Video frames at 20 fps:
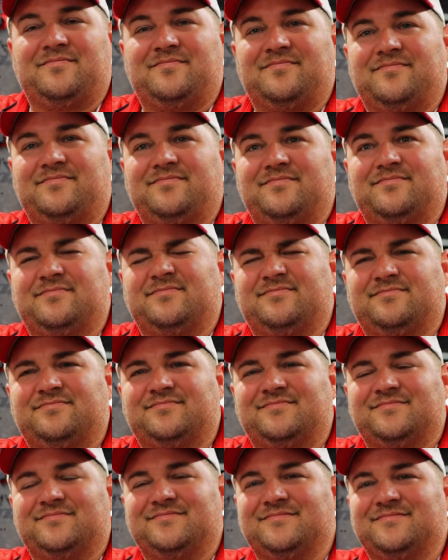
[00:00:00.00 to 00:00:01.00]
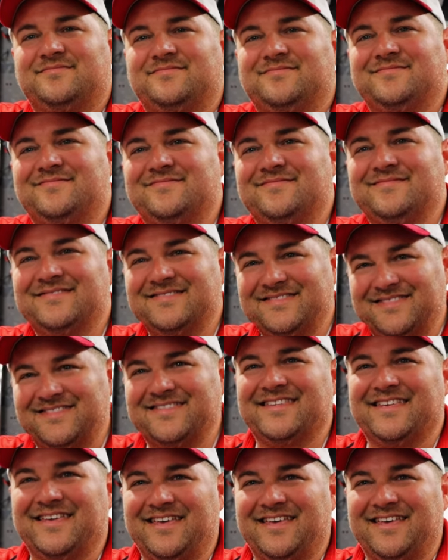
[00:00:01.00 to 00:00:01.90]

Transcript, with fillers: But oh, you are right. It looks good.